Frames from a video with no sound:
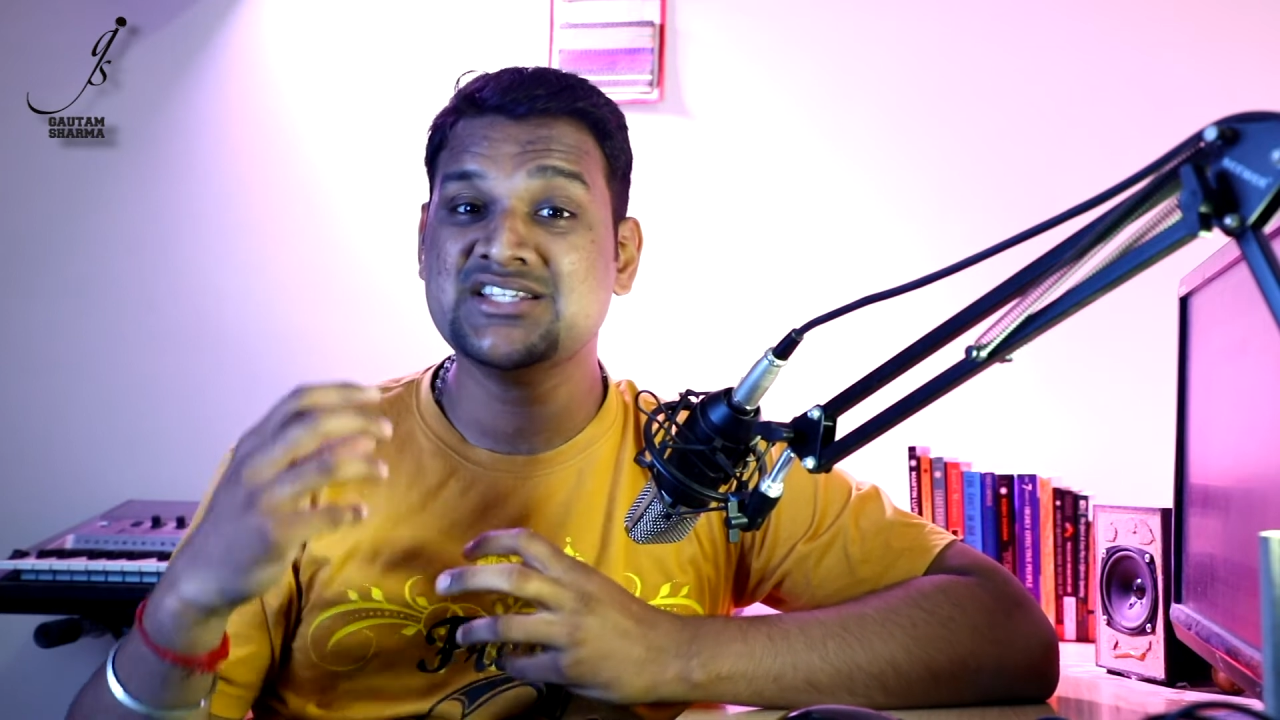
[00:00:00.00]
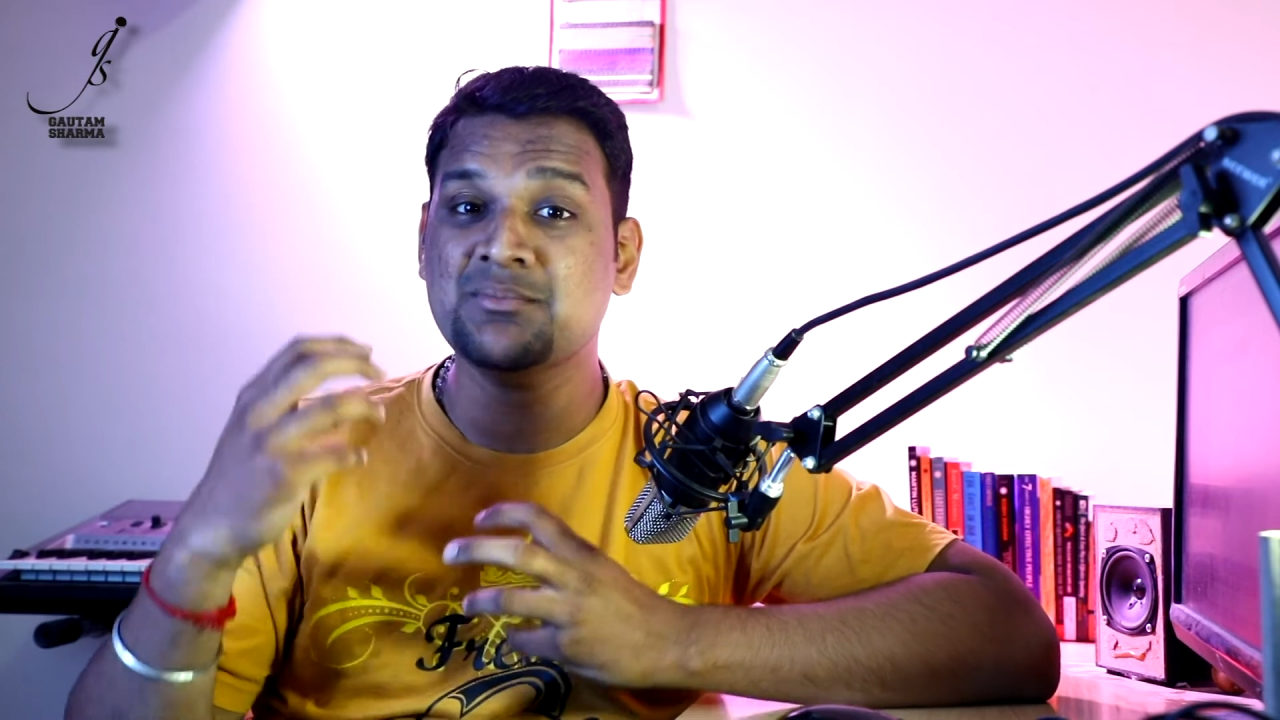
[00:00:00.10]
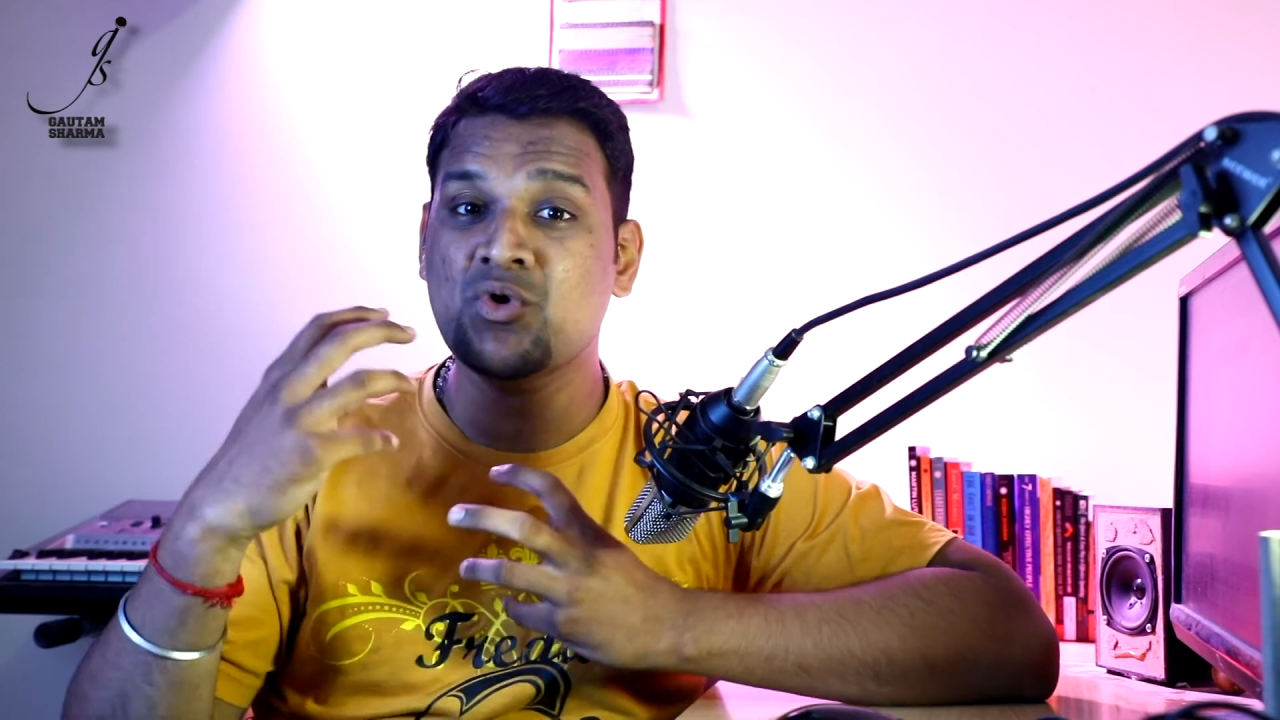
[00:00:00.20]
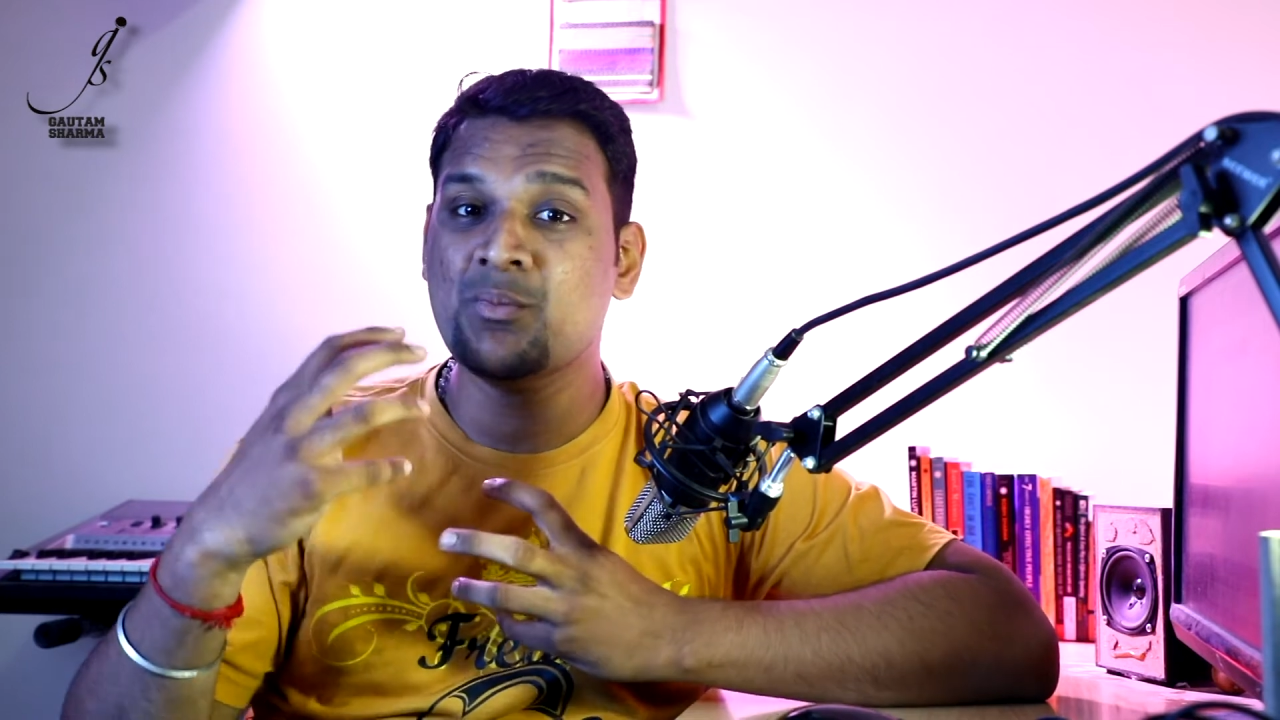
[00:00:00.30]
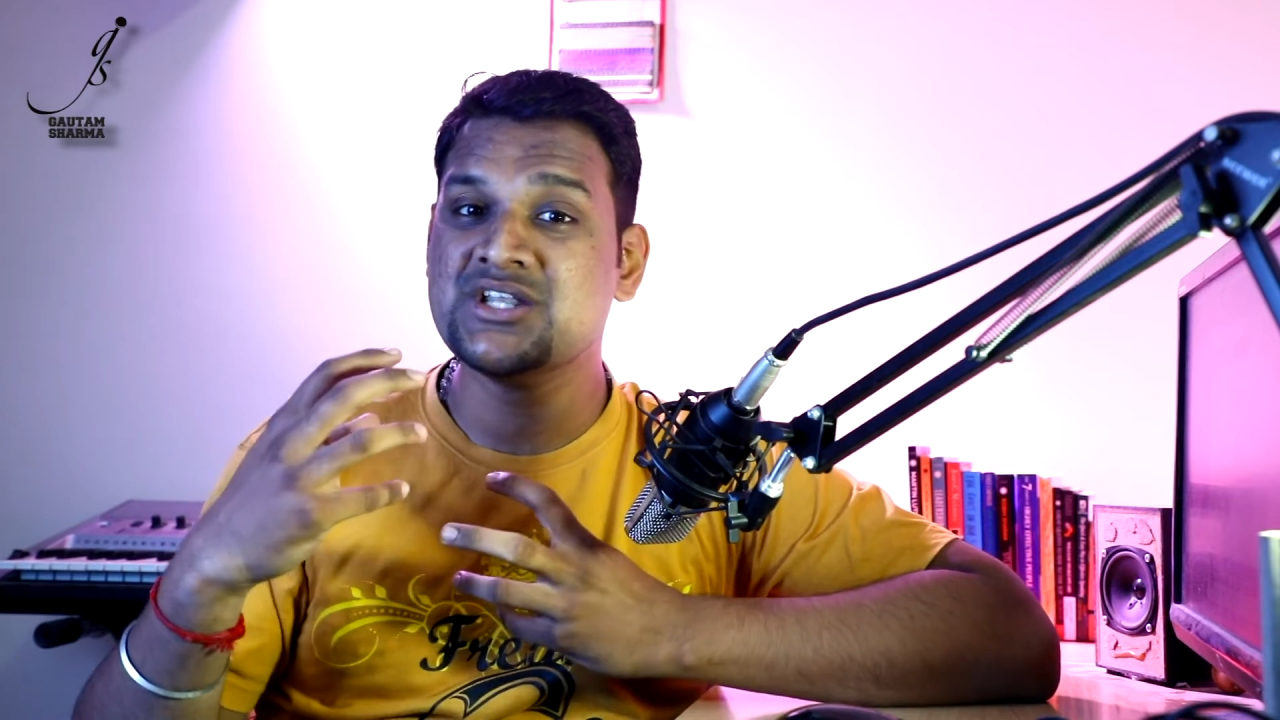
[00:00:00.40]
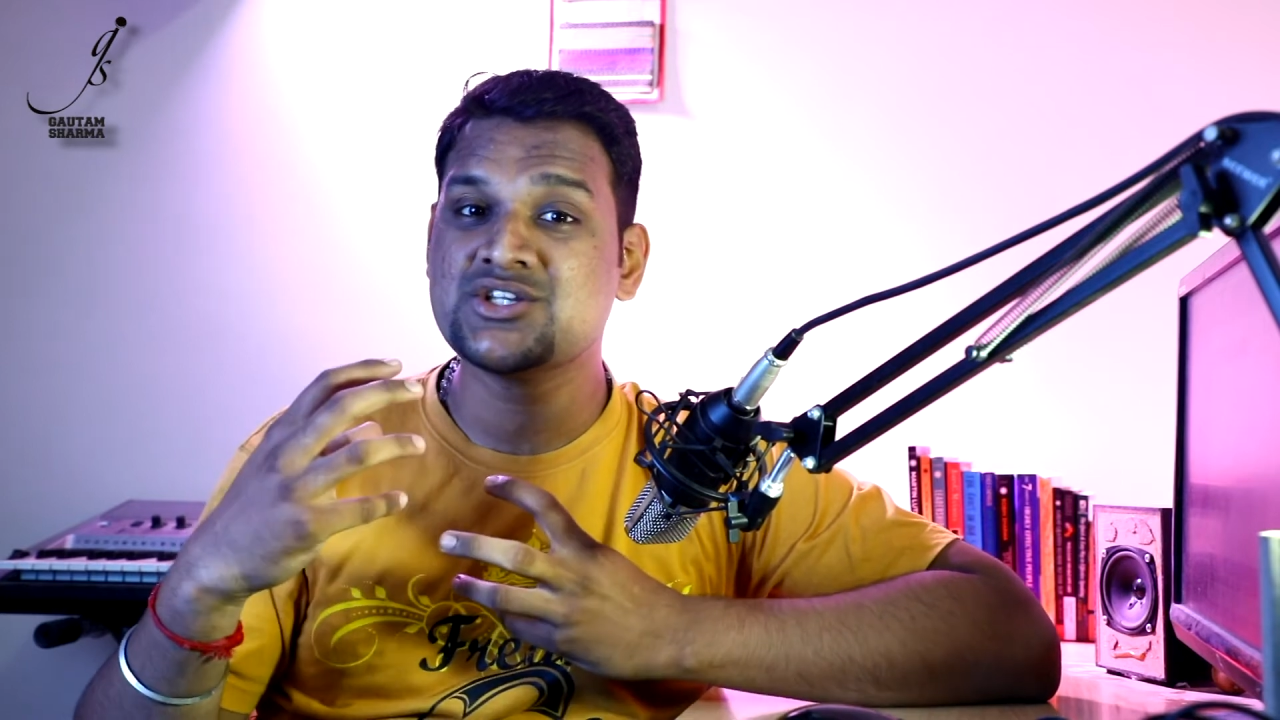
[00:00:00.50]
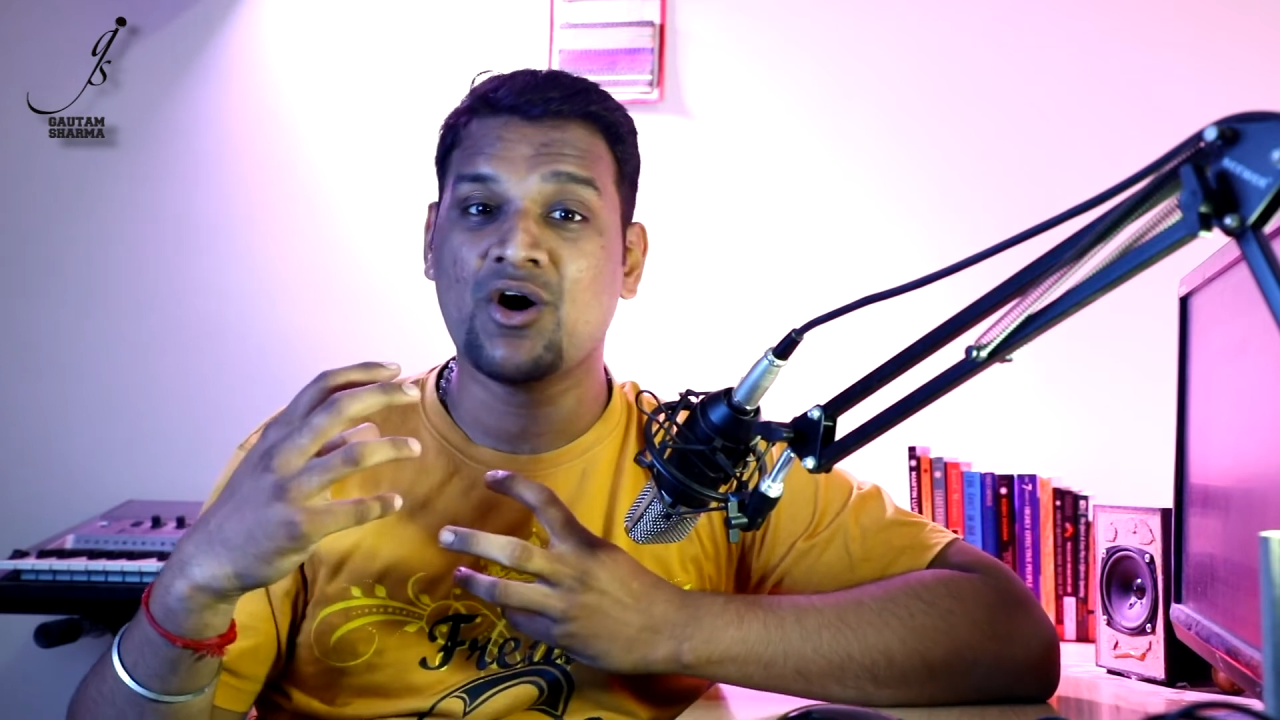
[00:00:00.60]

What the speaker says: the movement